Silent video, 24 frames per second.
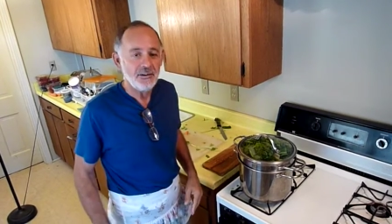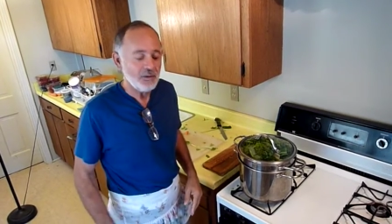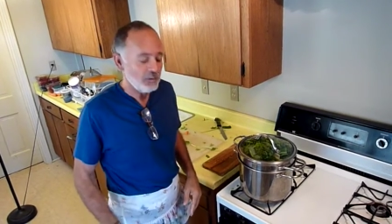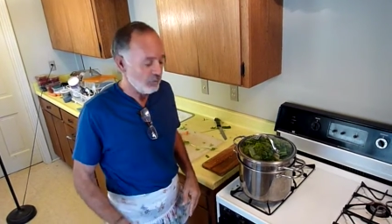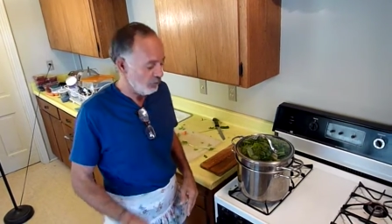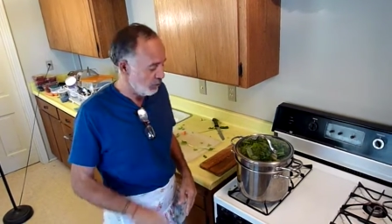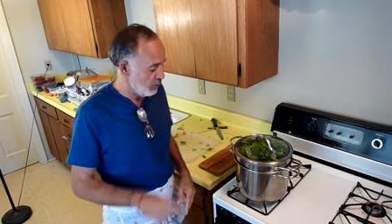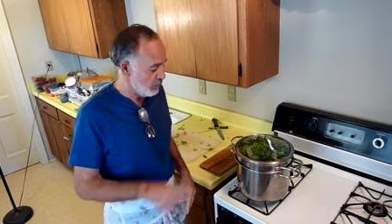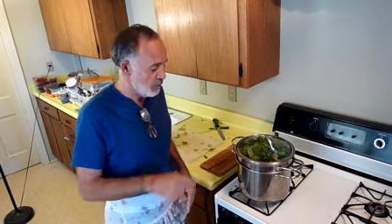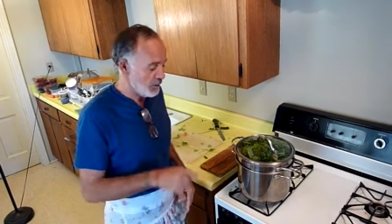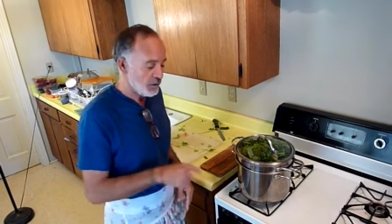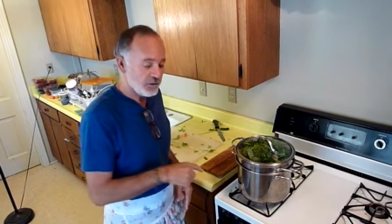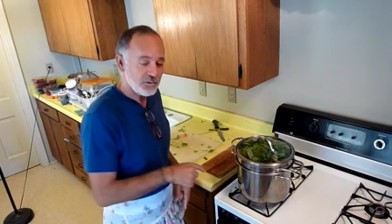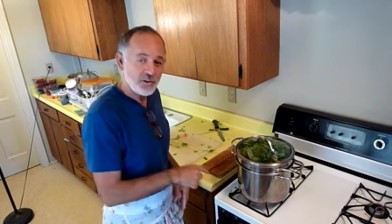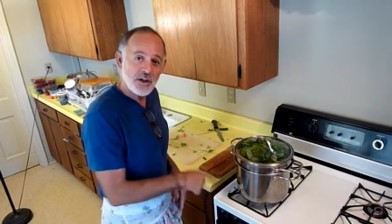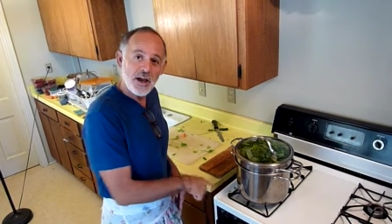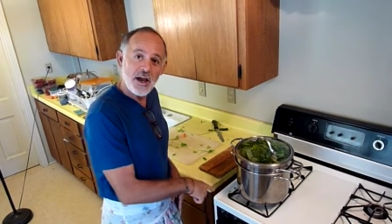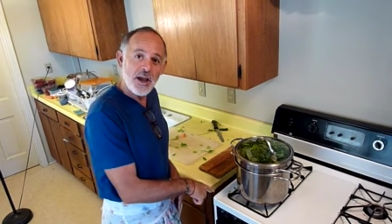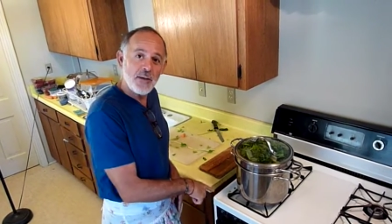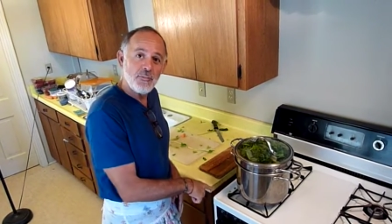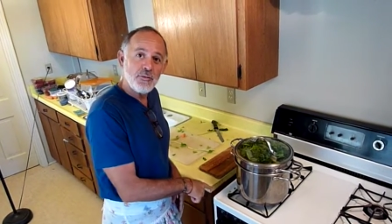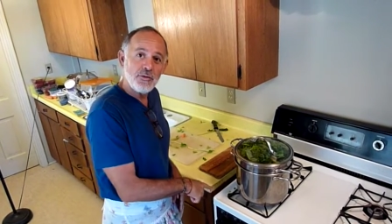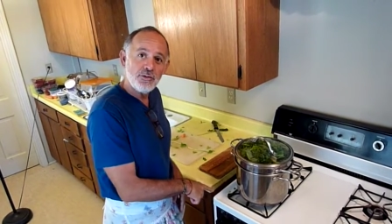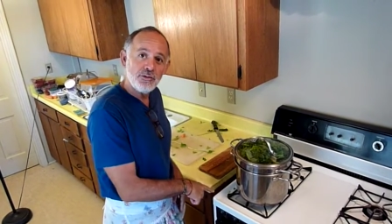From the
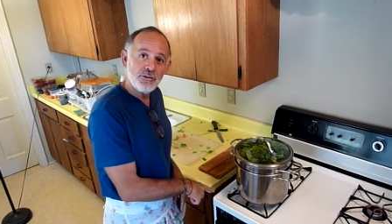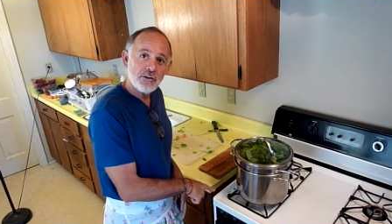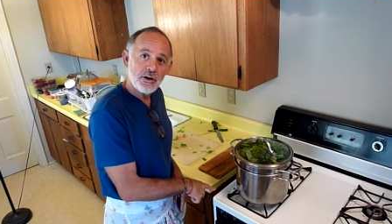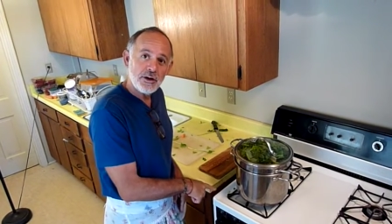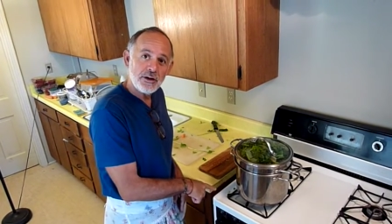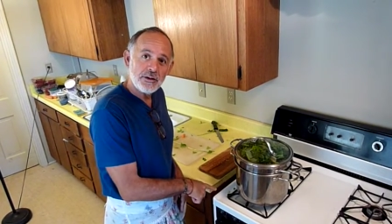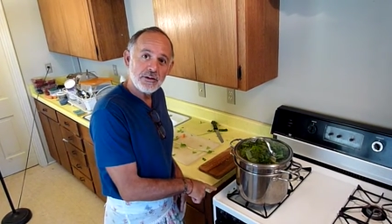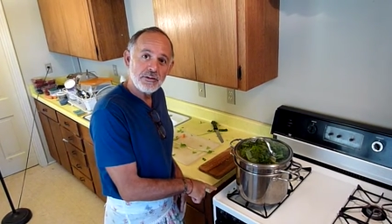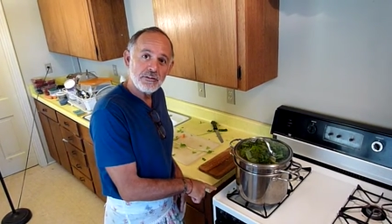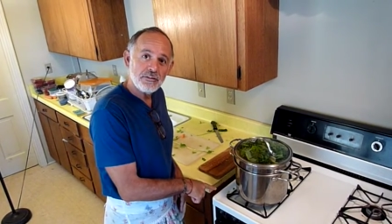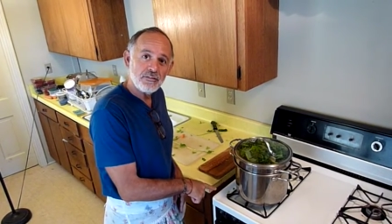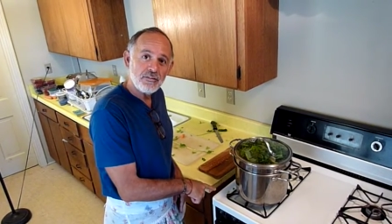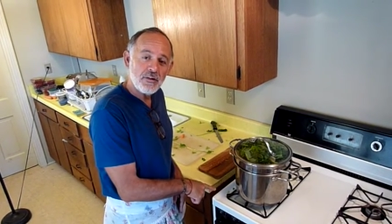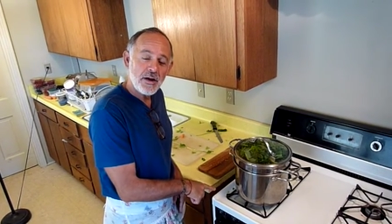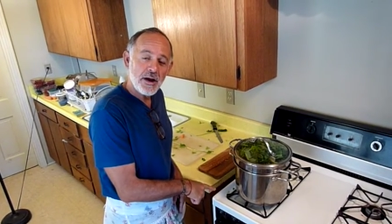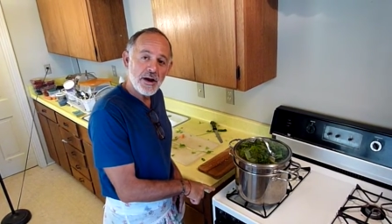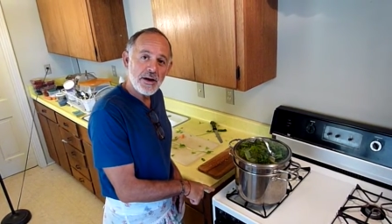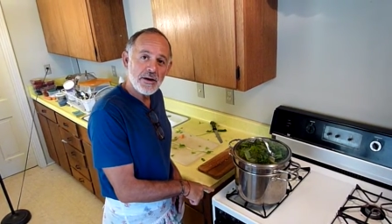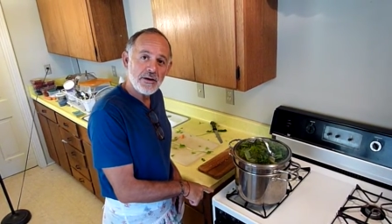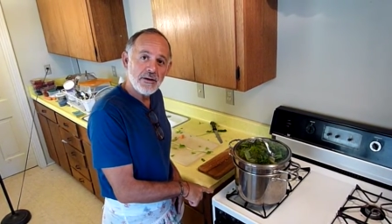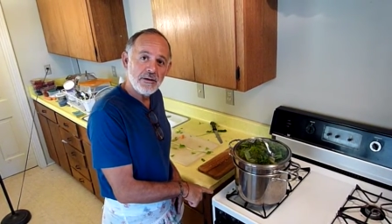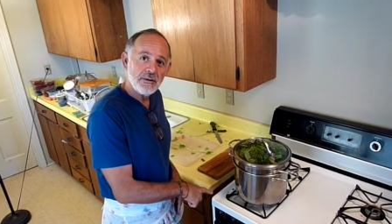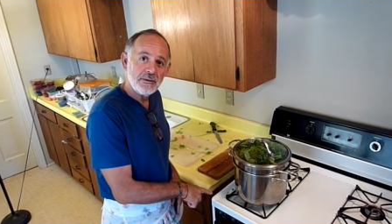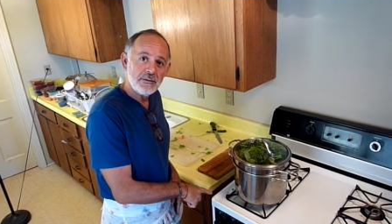time you start the
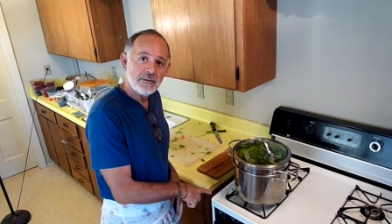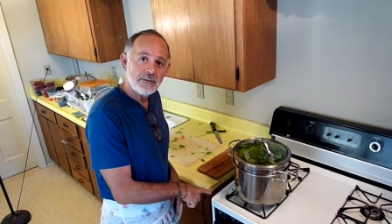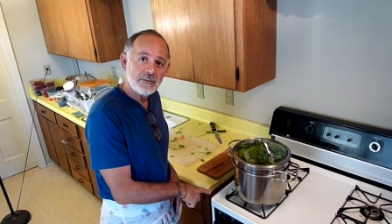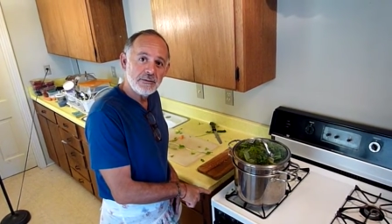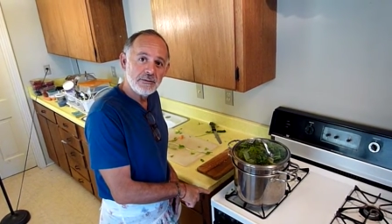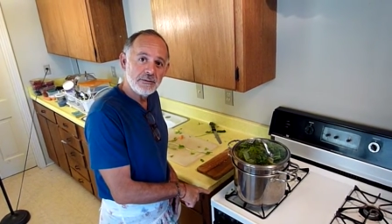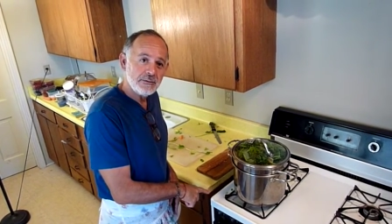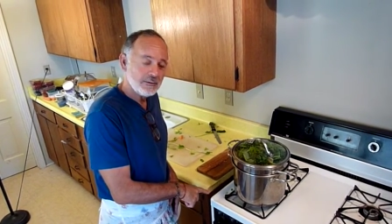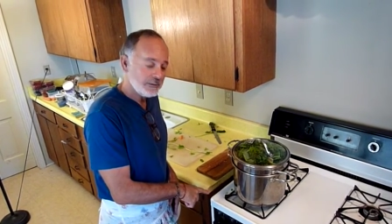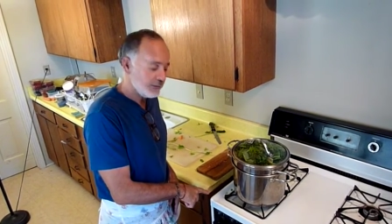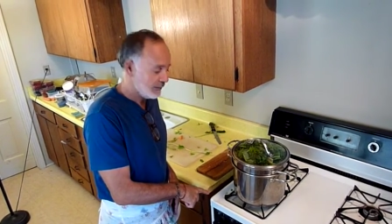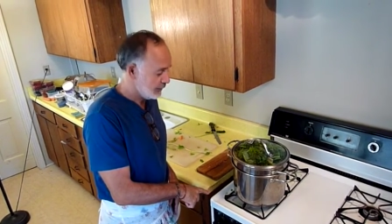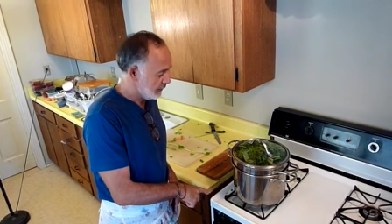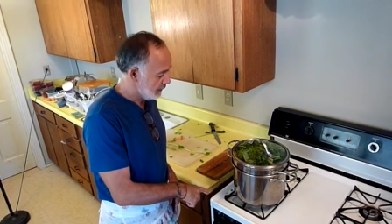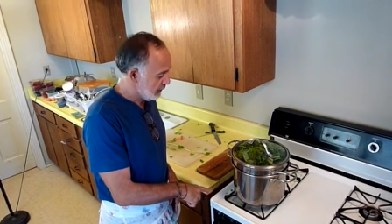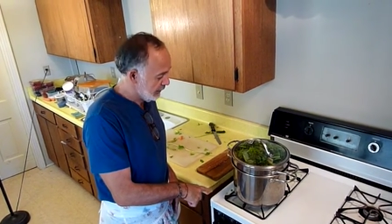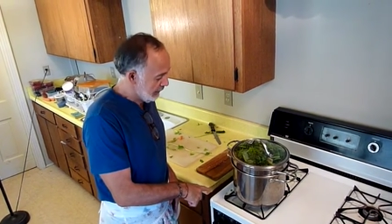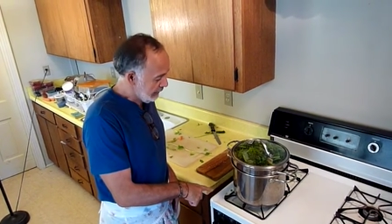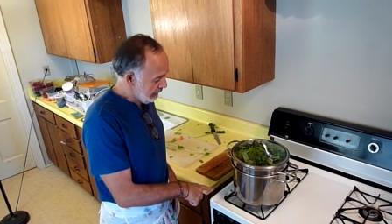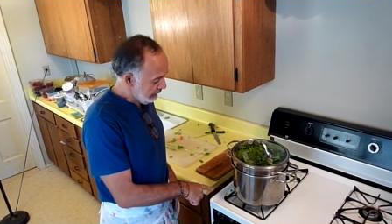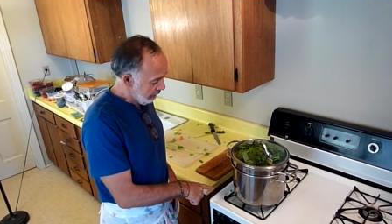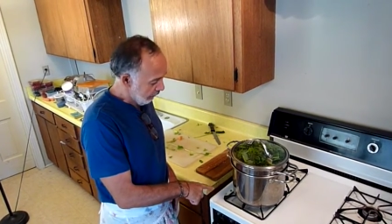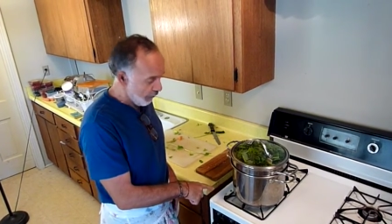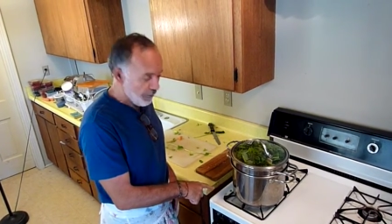fire,
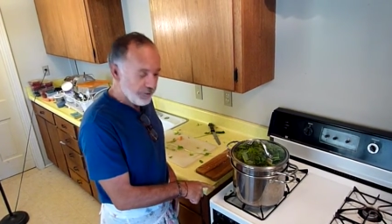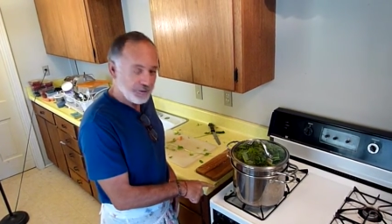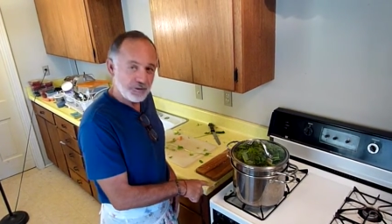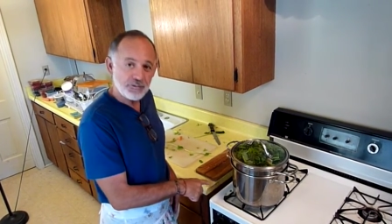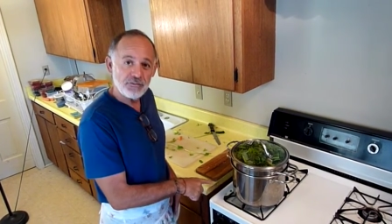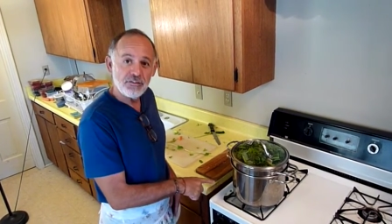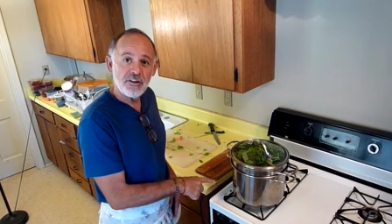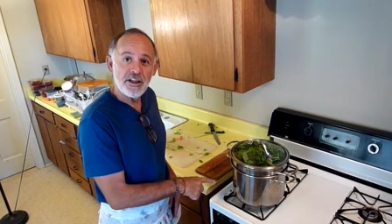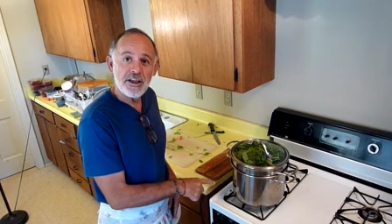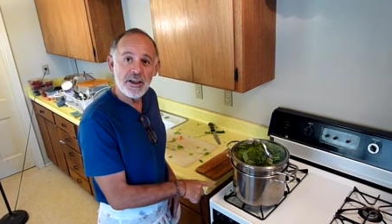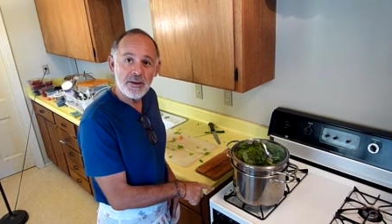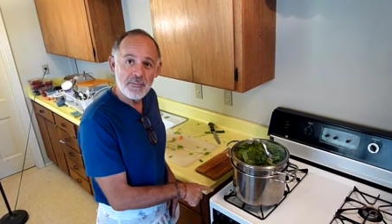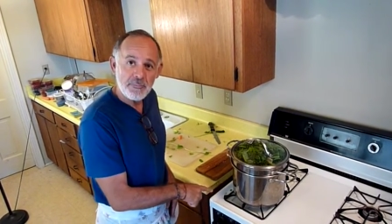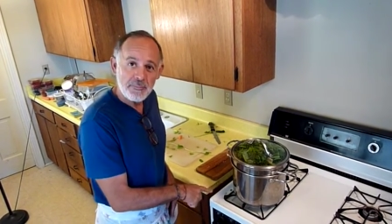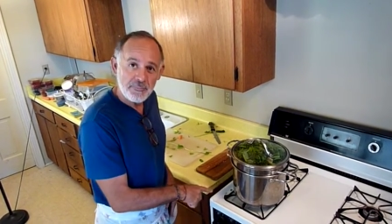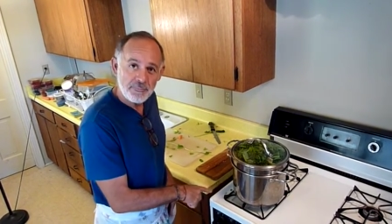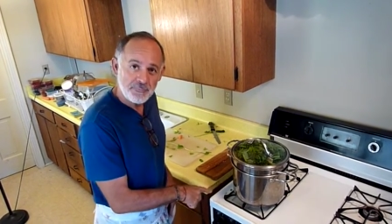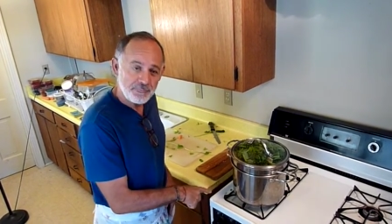the flame,